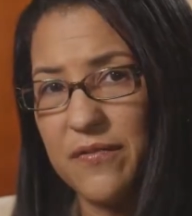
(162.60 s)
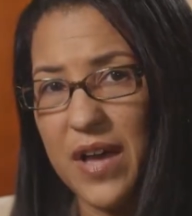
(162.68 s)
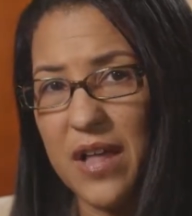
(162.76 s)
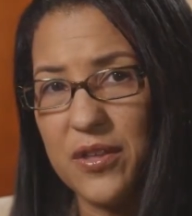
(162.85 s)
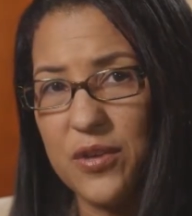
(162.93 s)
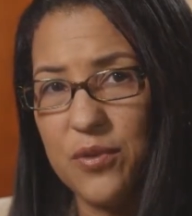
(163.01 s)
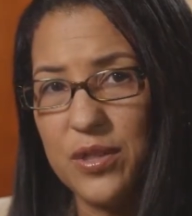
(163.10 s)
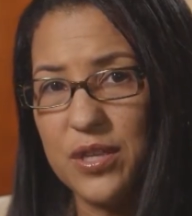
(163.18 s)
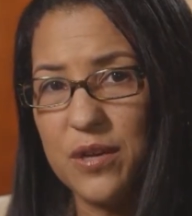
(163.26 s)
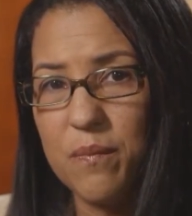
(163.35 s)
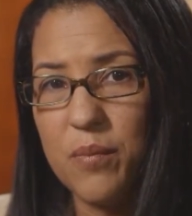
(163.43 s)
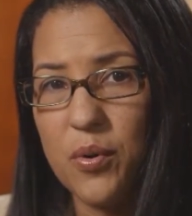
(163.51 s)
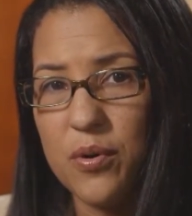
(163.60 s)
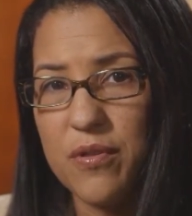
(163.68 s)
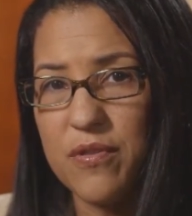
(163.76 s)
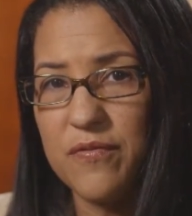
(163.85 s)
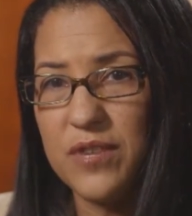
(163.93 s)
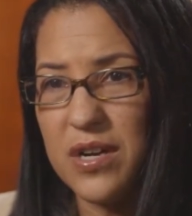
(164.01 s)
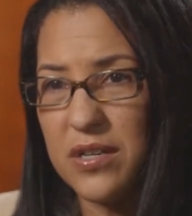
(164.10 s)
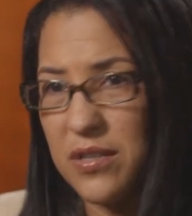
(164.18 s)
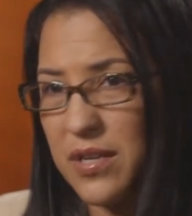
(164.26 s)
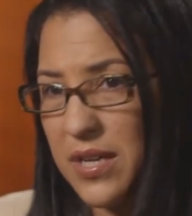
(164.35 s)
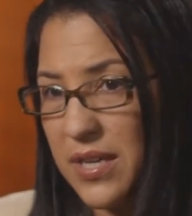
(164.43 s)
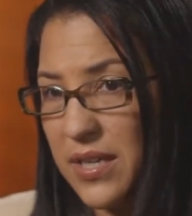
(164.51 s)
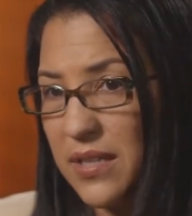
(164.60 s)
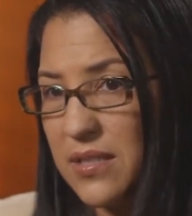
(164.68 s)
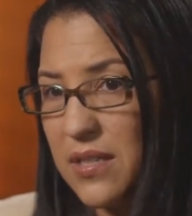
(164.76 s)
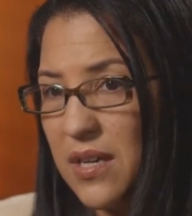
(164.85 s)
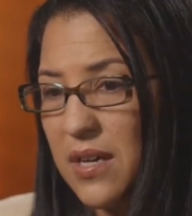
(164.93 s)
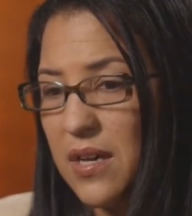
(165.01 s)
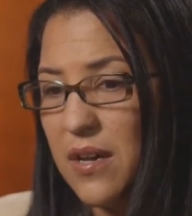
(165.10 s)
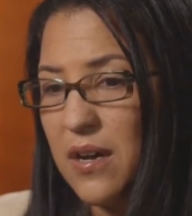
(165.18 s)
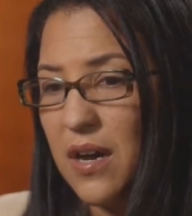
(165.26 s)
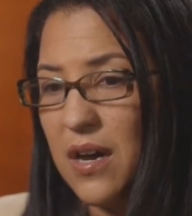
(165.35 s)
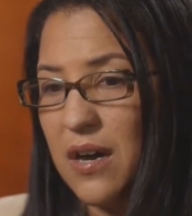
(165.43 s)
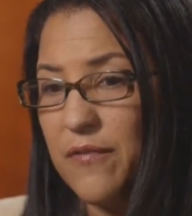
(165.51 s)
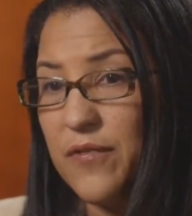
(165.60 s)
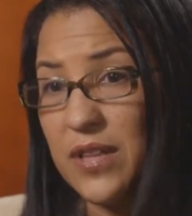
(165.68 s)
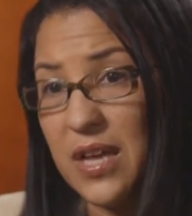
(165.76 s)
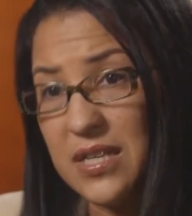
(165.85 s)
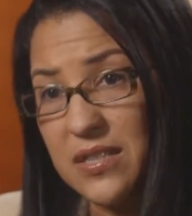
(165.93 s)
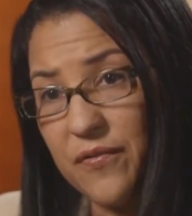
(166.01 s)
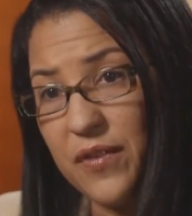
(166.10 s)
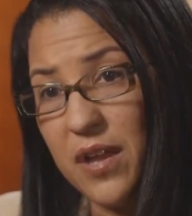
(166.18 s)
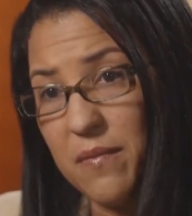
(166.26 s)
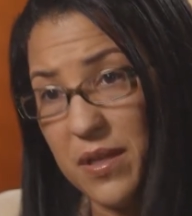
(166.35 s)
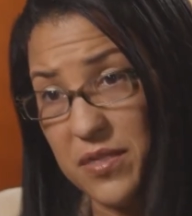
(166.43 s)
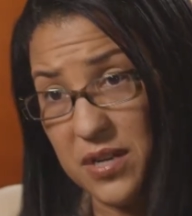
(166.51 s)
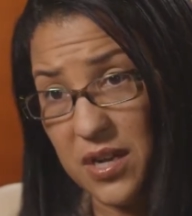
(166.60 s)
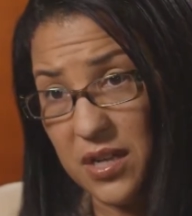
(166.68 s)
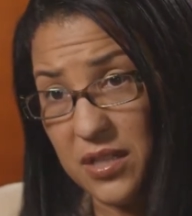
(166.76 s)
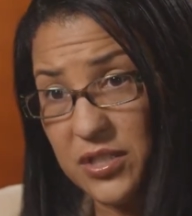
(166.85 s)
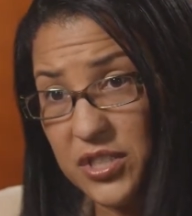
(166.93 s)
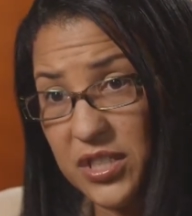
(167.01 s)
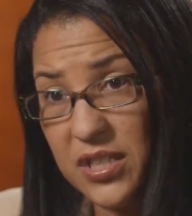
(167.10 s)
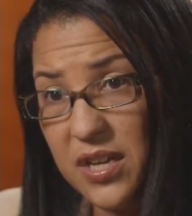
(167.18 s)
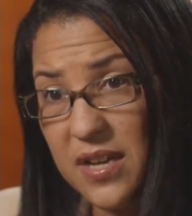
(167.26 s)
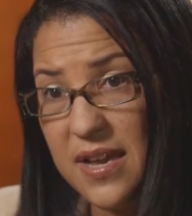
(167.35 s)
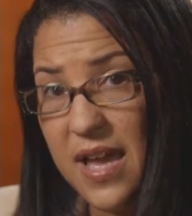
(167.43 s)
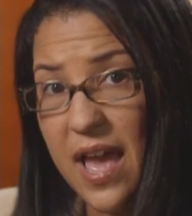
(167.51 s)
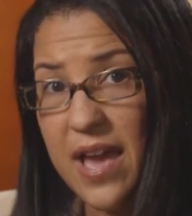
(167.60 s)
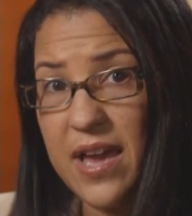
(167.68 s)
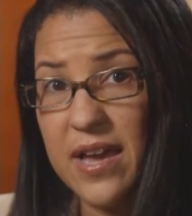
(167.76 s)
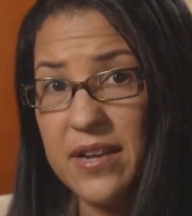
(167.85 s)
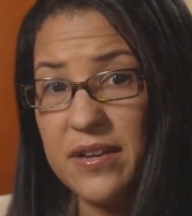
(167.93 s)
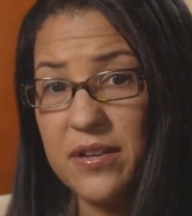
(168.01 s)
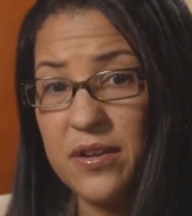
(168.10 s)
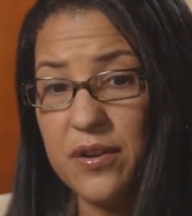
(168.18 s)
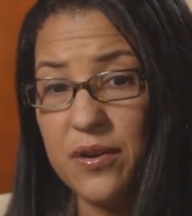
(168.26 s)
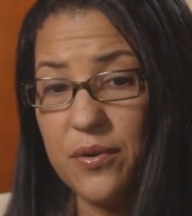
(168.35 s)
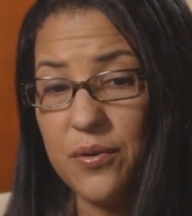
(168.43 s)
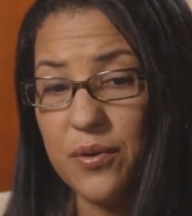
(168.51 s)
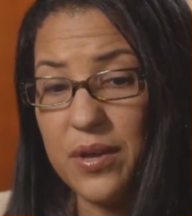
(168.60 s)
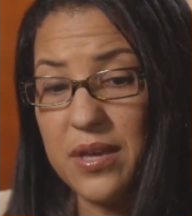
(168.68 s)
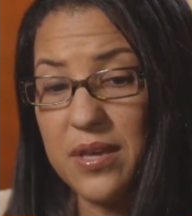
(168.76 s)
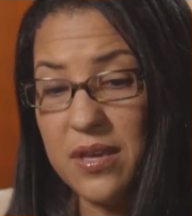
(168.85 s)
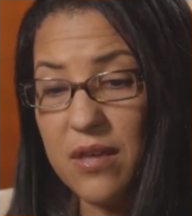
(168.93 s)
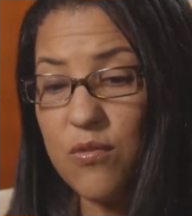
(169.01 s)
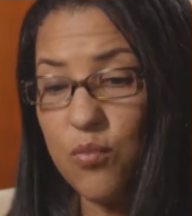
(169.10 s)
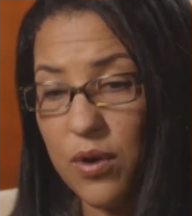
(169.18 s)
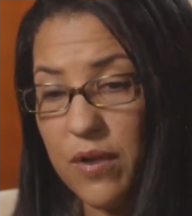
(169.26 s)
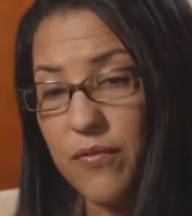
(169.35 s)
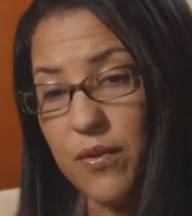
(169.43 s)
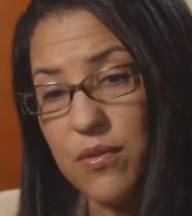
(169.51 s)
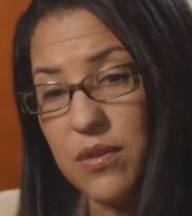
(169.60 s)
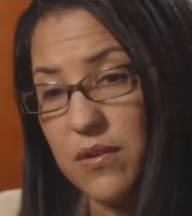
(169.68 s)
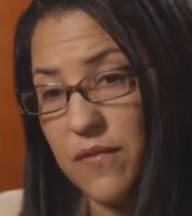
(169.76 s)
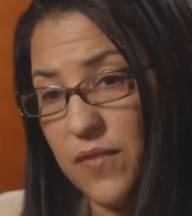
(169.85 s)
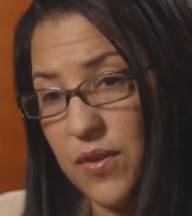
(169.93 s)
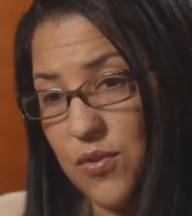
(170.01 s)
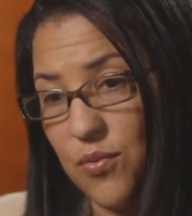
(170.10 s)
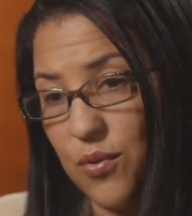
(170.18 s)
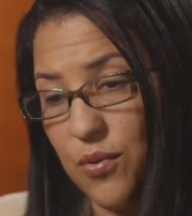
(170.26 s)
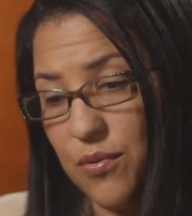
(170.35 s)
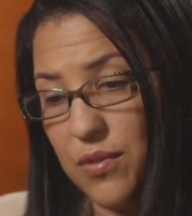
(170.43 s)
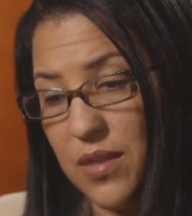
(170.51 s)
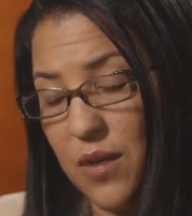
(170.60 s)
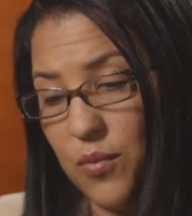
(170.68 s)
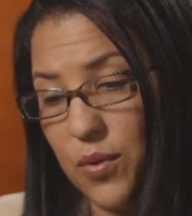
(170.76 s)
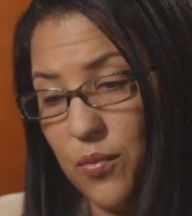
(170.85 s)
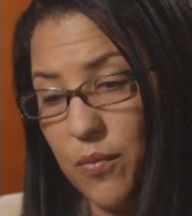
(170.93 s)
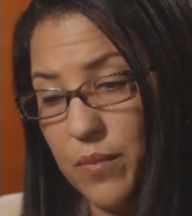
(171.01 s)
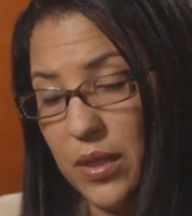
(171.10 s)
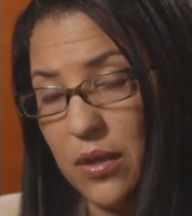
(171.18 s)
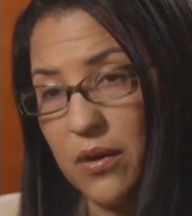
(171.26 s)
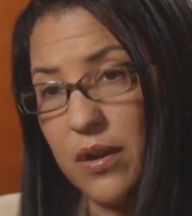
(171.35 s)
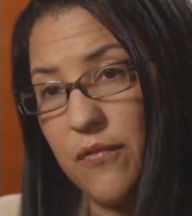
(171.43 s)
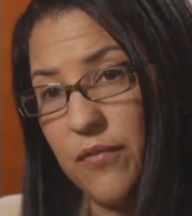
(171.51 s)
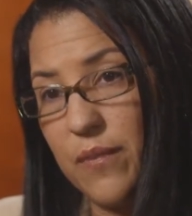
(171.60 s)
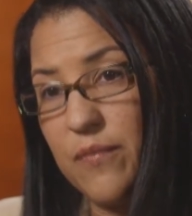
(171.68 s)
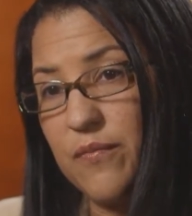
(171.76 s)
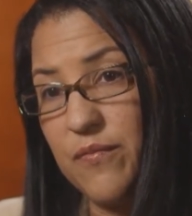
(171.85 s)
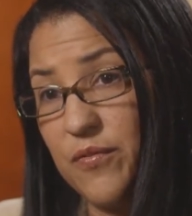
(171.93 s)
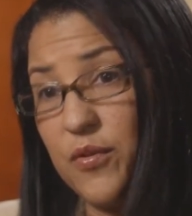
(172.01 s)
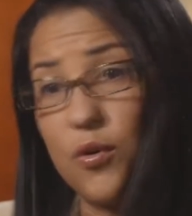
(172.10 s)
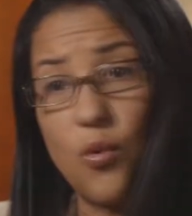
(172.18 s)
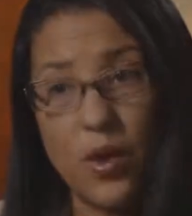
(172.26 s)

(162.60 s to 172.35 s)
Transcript: the value and the importance of Dr. King's uh, philosophy and methodology. And, you know, he is one of those individuals that we will be learning from for